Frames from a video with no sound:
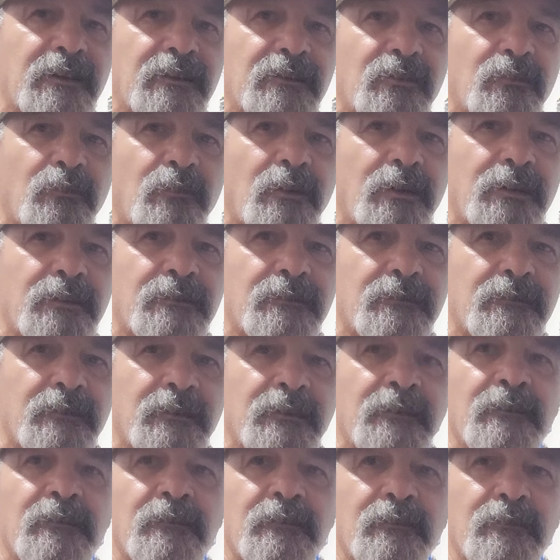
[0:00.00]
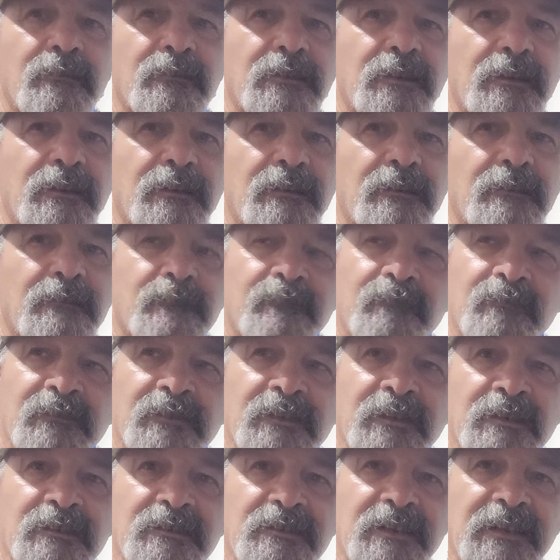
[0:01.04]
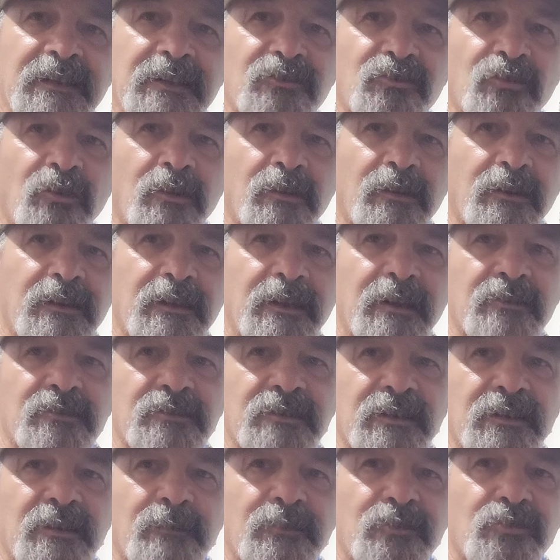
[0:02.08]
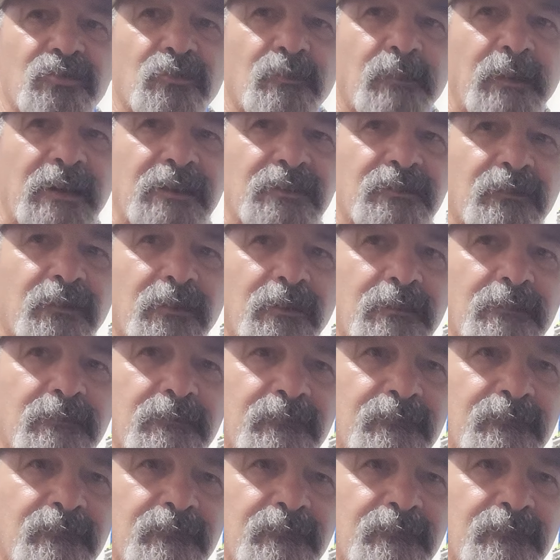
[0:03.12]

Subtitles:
you want it? Okay, it's an $8 car, so give me $2 for it."